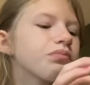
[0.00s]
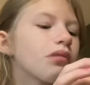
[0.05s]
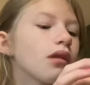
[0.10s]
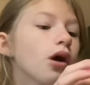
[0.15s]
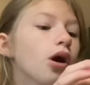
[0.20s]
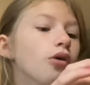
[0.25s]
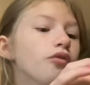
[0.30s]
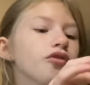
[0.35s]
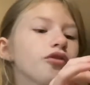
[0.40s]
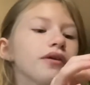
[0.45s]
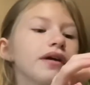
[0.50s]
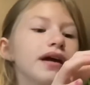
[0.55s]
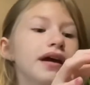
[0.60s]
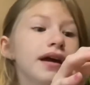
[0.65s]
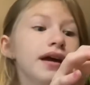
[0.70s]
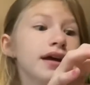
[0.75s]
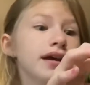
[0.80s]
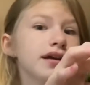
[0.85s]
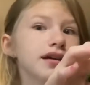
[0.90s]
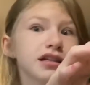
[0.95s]
Oh, there
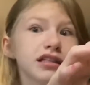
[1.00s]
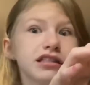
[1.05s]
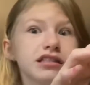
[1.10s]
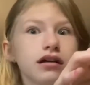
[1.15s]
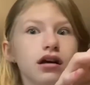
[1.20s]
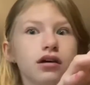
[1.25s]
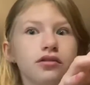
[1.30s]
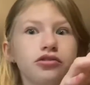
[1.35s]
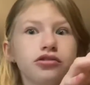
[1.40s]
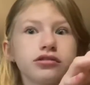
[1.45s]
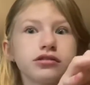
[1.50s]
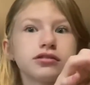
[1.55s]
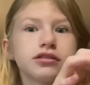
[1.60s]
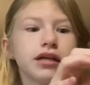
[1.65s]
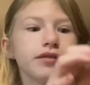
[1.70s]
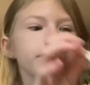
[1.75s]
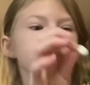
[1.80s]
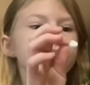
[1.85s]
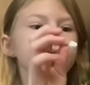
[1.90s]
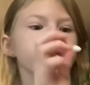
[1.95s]
is. There's
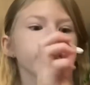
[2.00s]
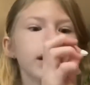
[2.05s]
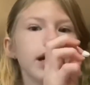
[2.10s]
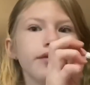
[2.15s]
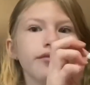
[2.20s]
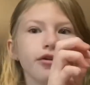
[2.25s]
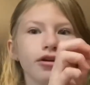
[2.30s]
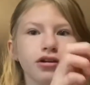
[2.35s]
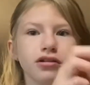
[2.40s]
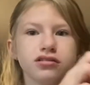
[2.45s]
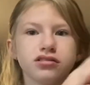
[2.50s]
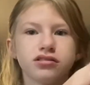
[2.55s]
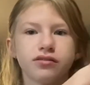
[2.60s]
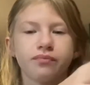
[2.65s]
different flavors.